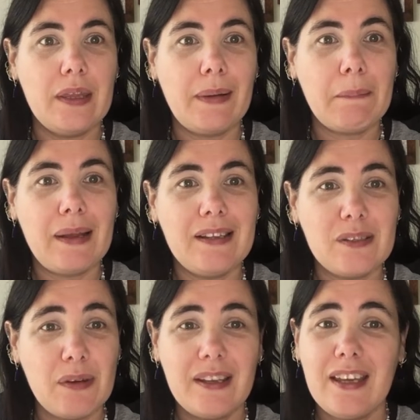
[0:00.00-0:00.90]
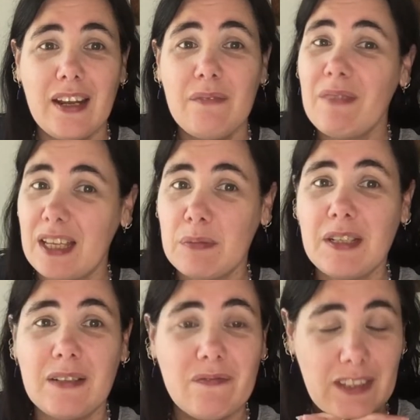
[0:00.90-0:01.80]
in the bank balance, but you know, had to be
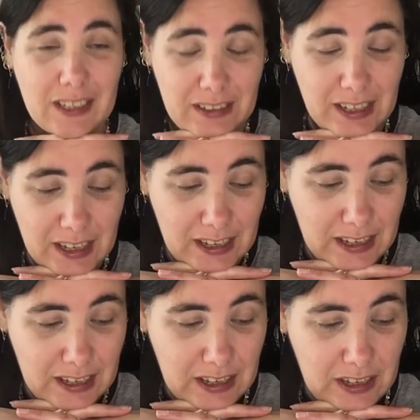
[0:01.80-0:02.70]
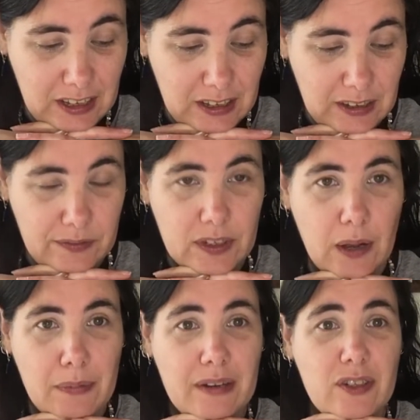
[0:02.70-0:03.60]
done.
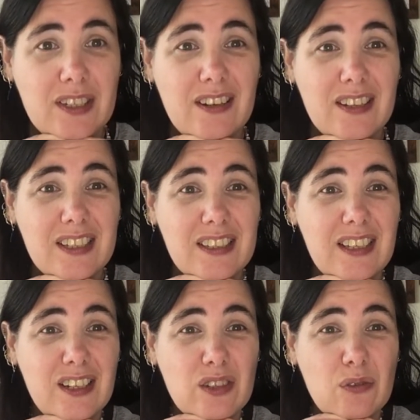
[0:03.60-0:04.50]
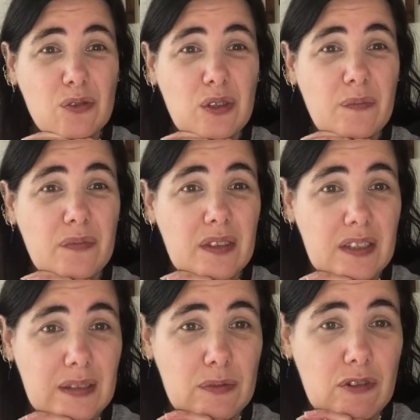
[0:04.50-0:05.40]
Can't believe she's starting senior school soon.
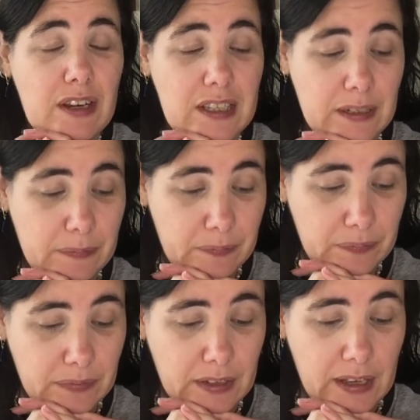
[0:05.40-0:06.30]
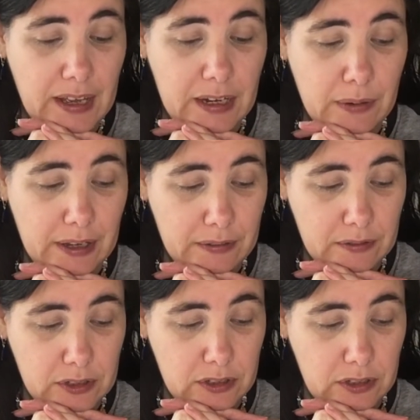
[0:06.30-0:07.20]
Seems crazy. Anyway,
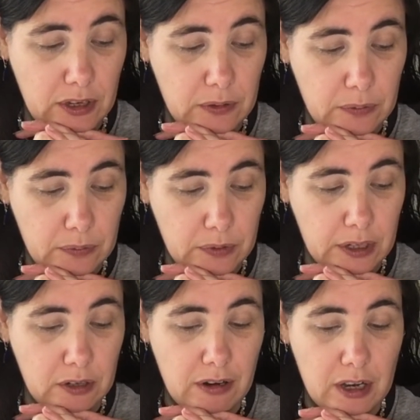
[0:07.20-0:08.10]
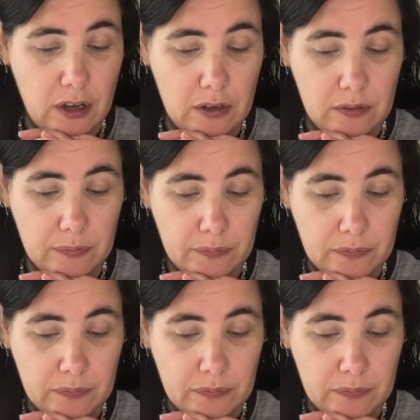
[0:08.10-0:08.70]
so we're going to crack on.